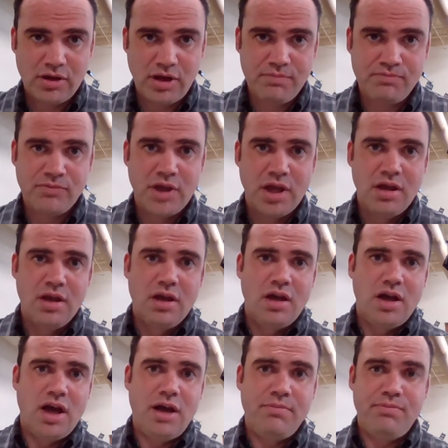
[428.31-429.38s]
Okay,
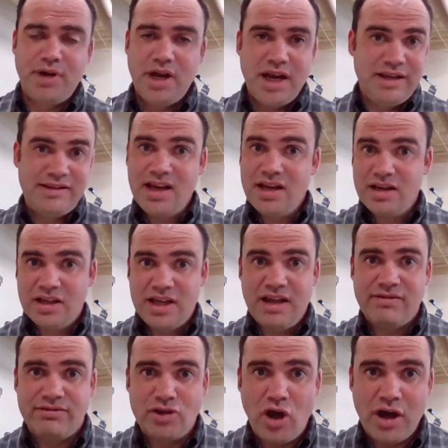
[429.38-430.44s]
but it didn't
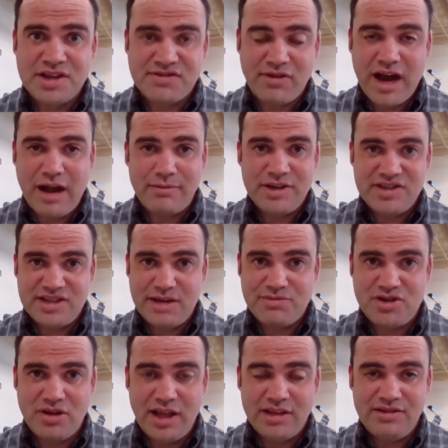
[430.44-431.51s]
give laws for how many
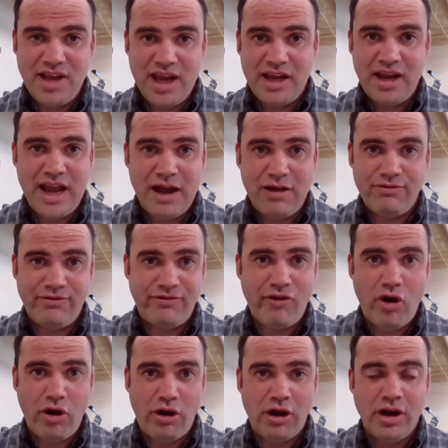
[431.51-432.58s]
steps you're allowed to take and how
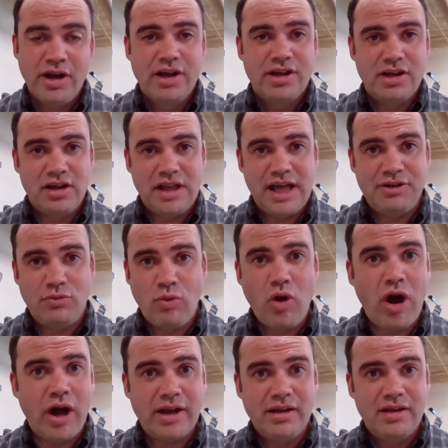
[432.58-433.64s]
far you're allowed to
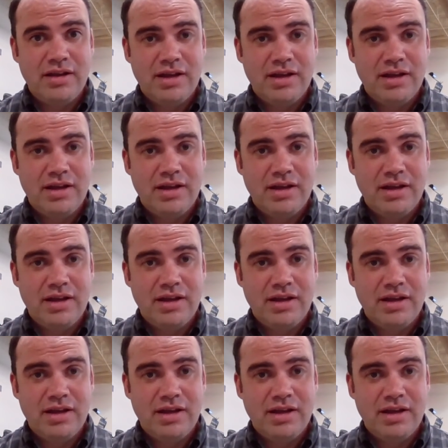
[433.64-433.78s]
walk.